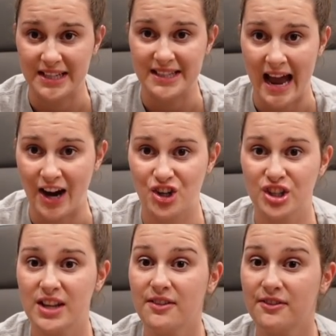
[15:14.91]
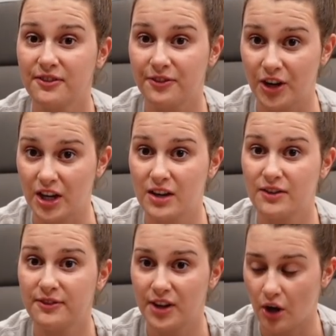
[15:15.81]
It's actually freaking
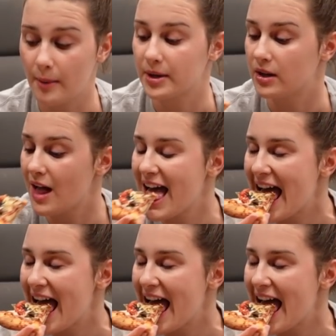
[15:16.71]
phenomenal.